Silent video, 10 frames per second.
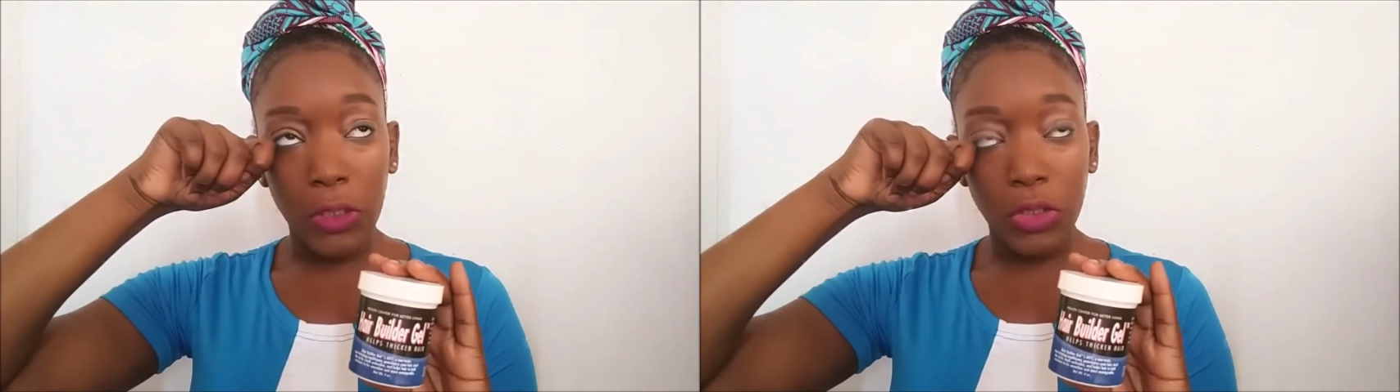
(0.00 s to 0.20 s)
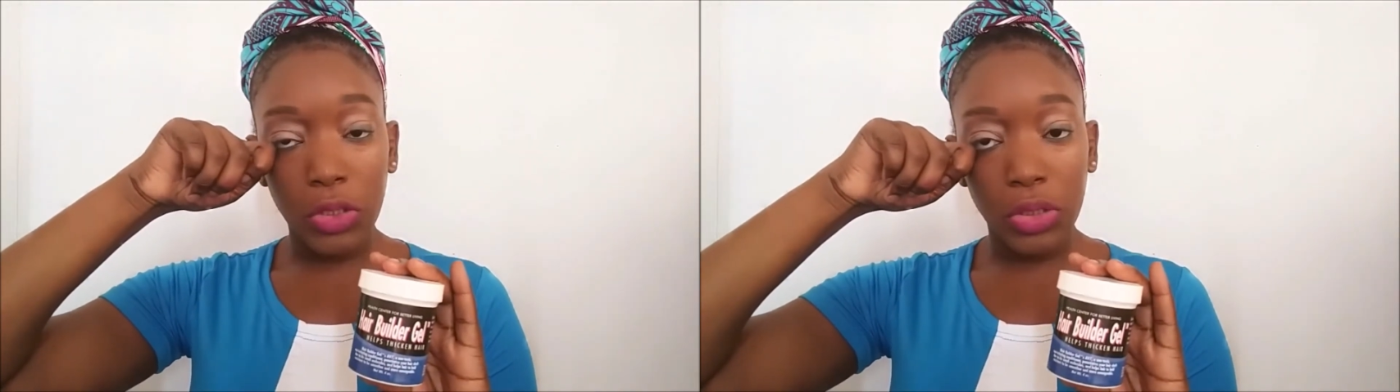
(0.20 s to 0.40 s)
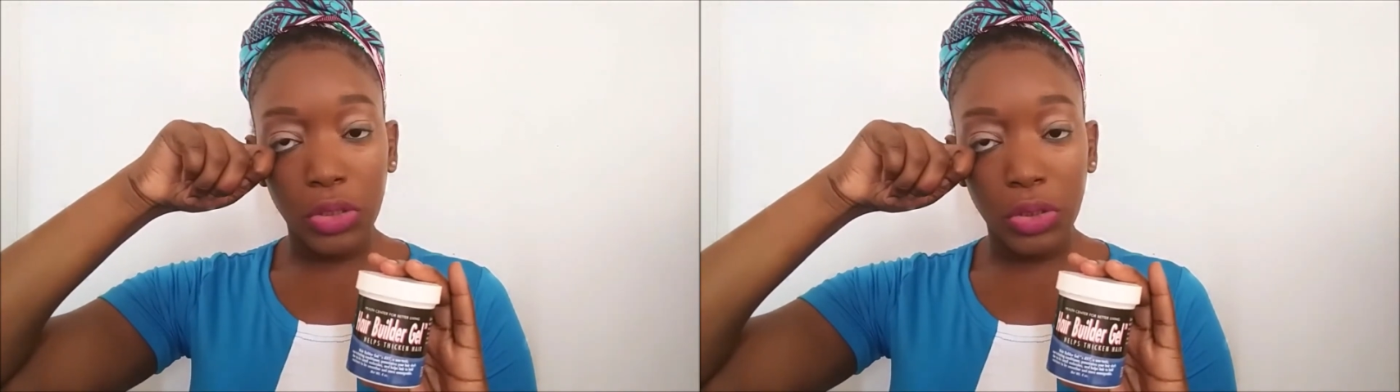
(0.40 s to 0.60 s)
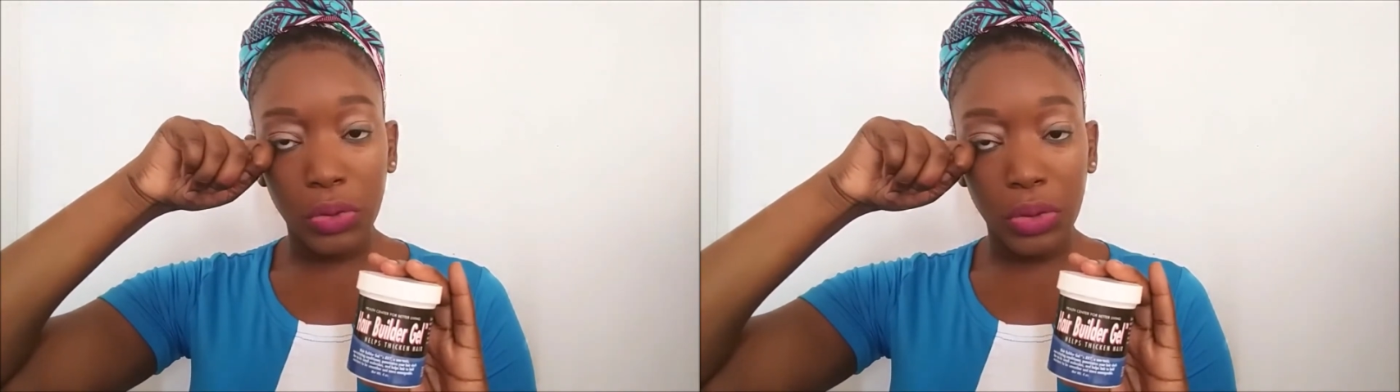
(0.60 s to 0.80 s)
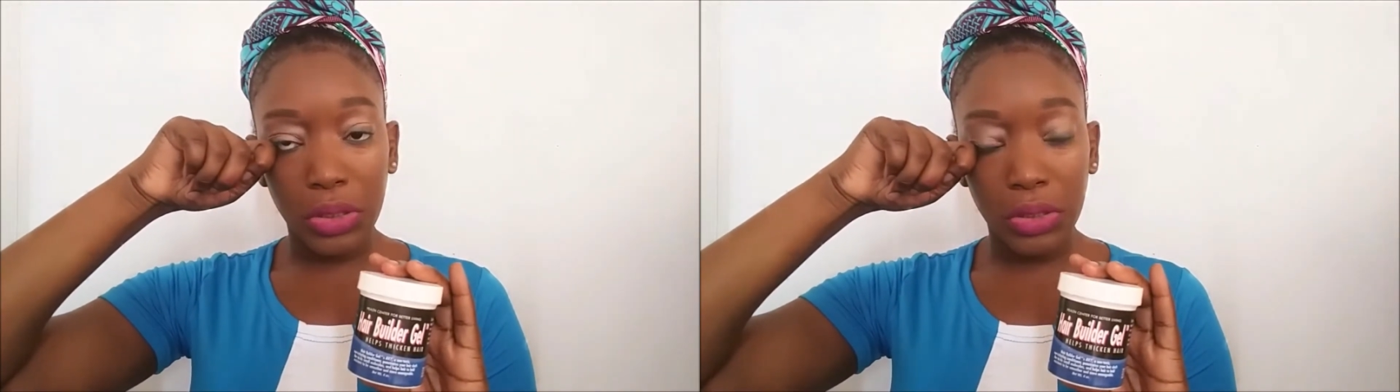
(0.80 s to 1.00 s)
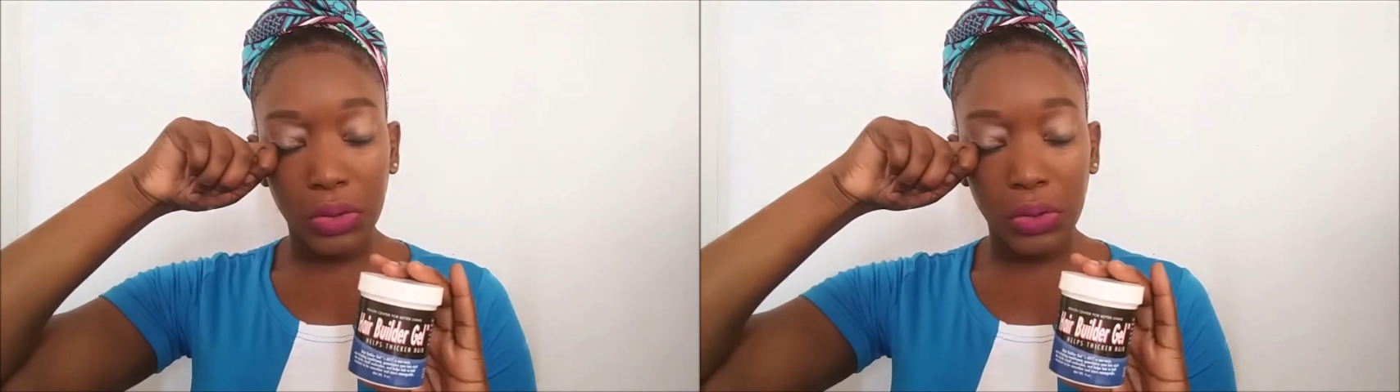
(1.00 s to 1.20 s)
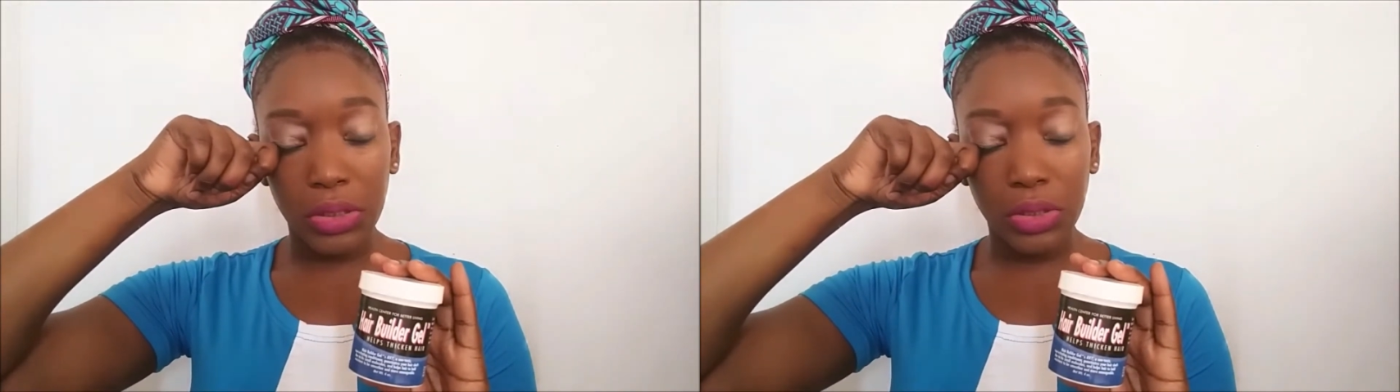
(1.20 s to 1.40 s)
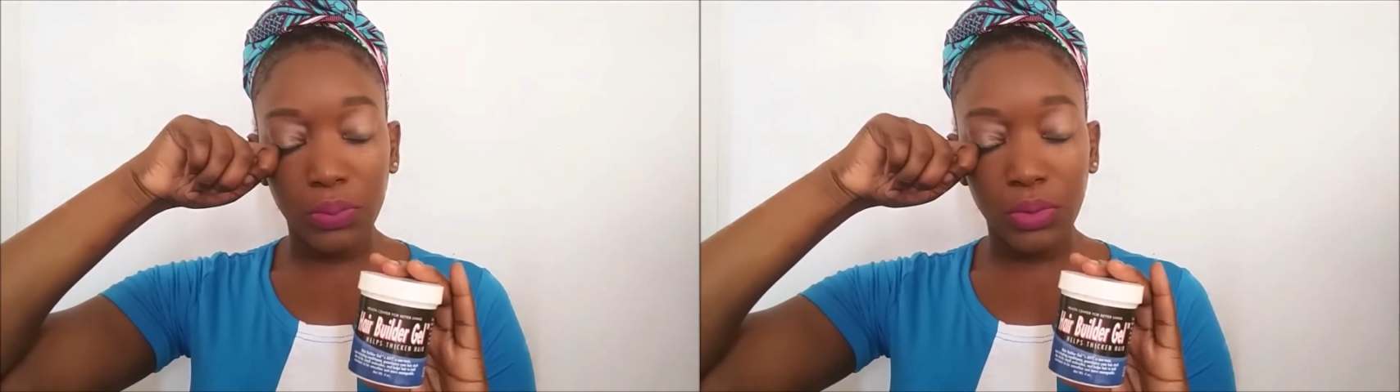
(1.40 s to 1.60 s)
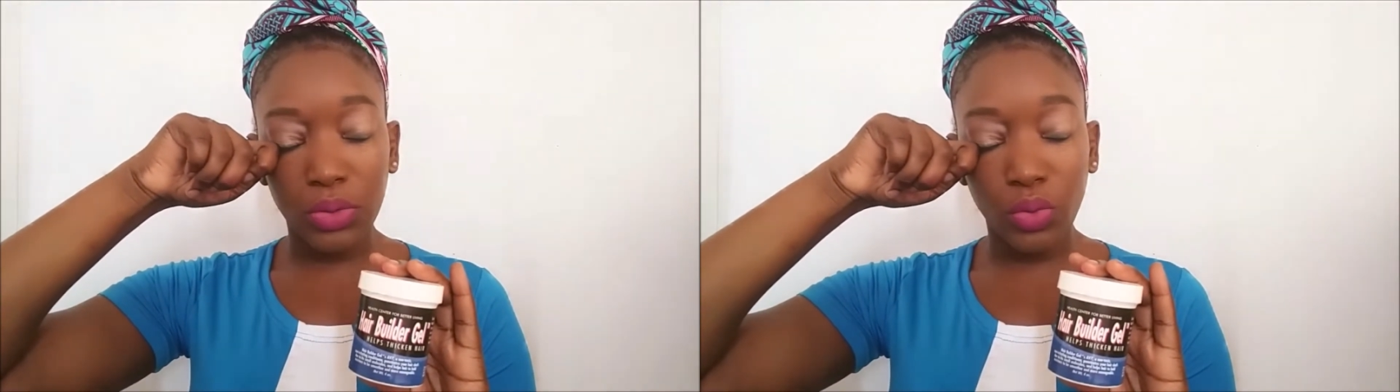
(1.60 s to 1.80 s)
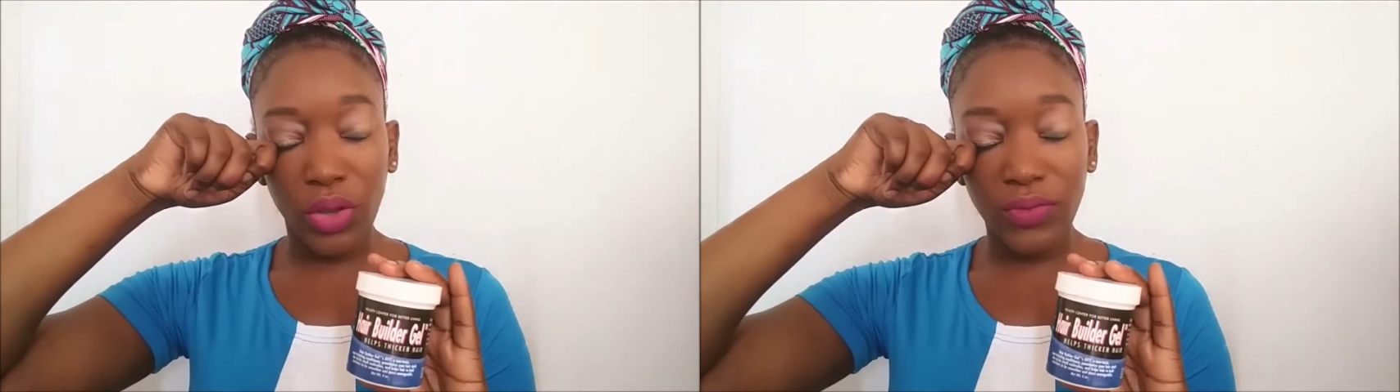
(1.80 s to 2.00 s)
she used to use it to
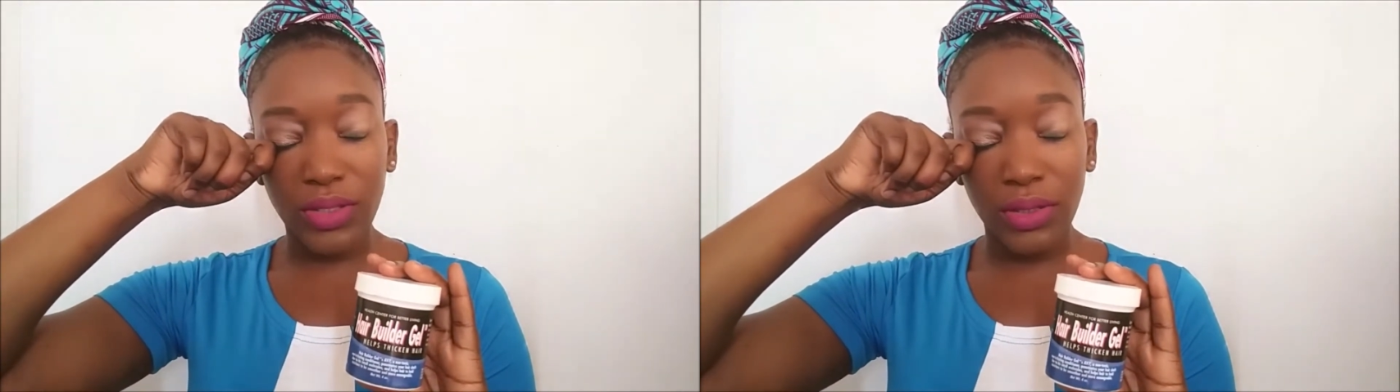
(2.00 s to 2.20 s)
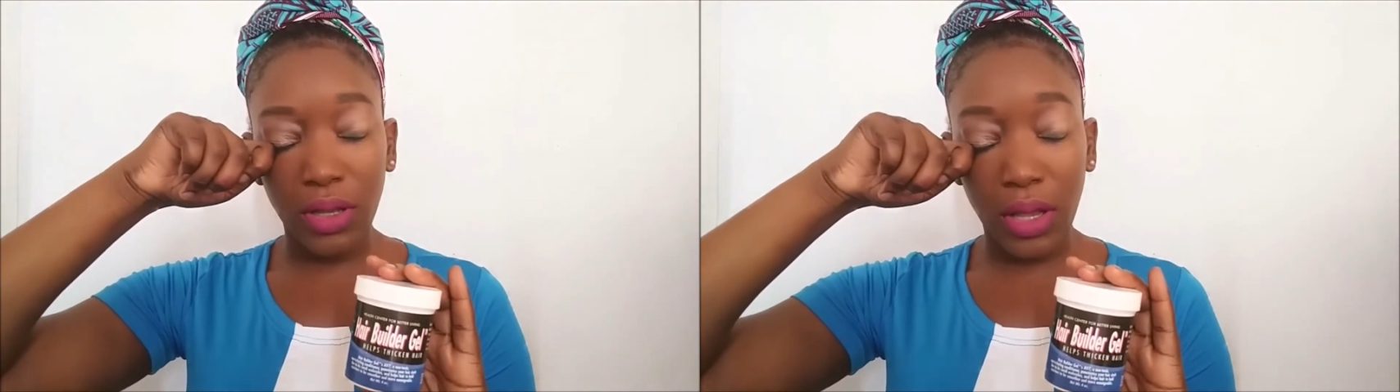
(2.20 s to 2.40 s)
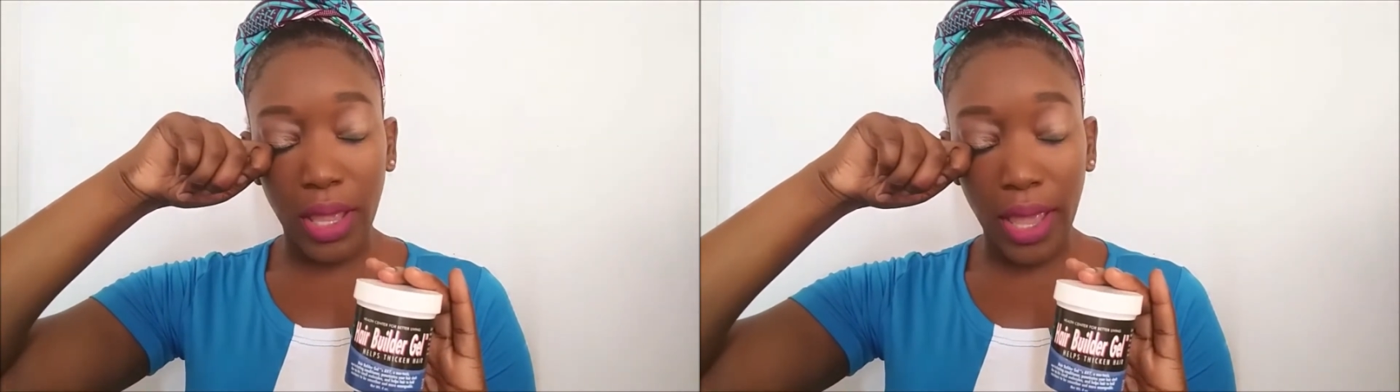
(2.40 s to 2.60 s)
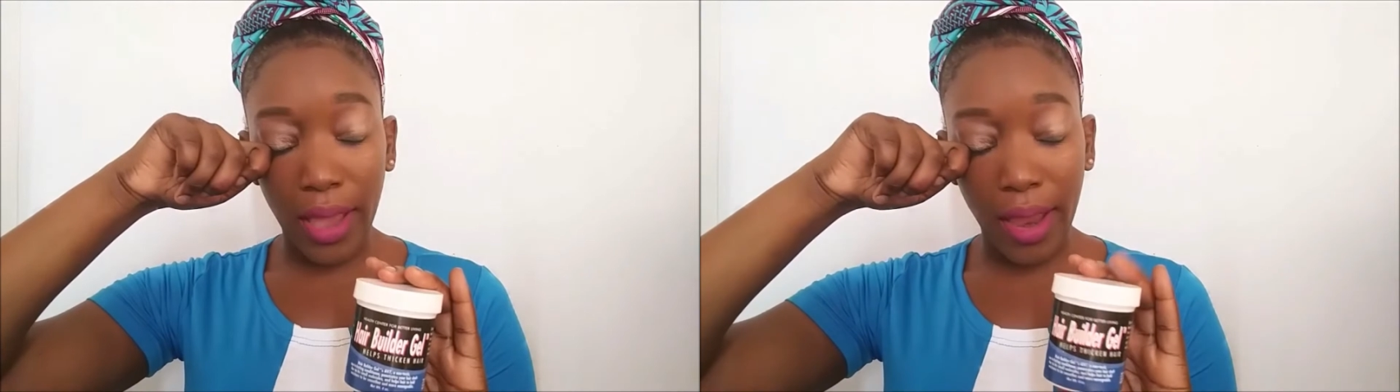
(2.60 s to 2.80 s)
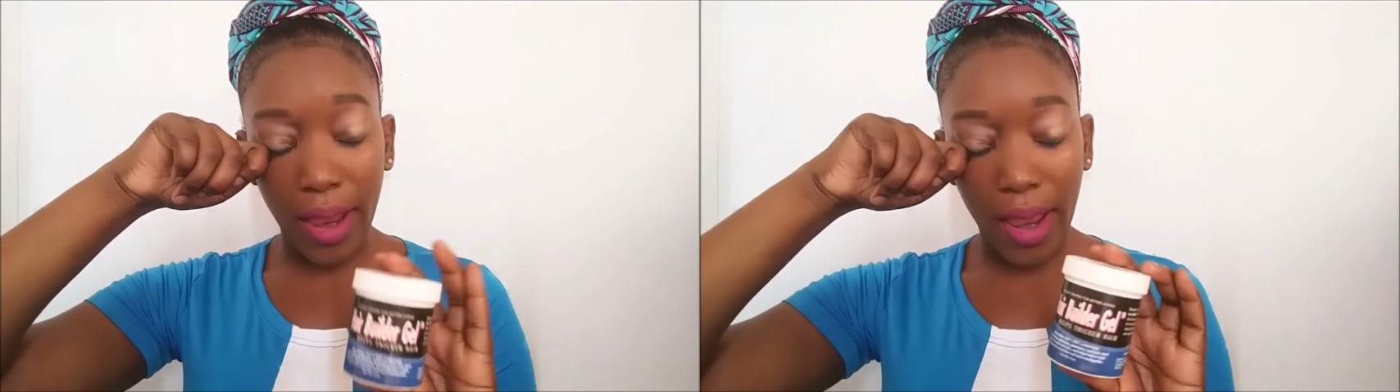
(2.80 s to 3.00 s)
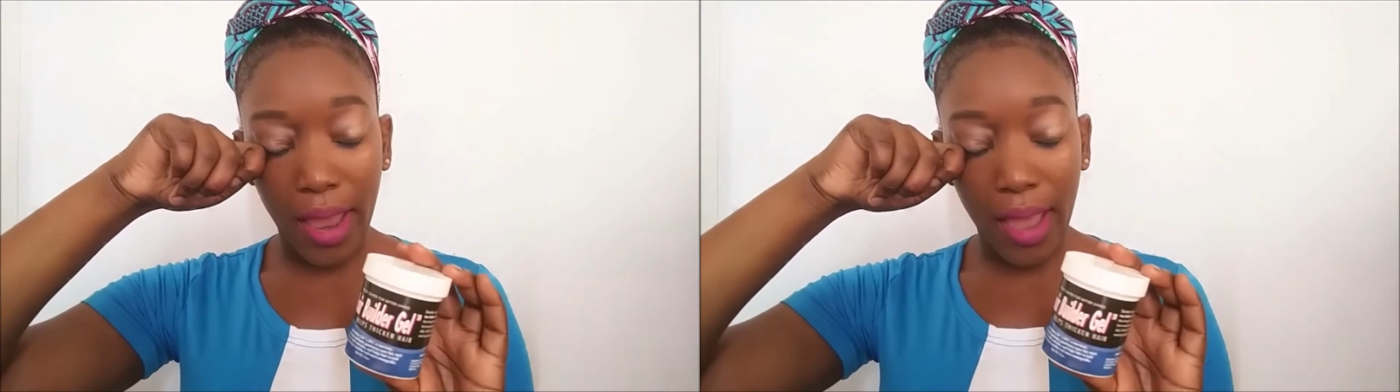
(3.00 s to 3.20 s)
put waves in her hair,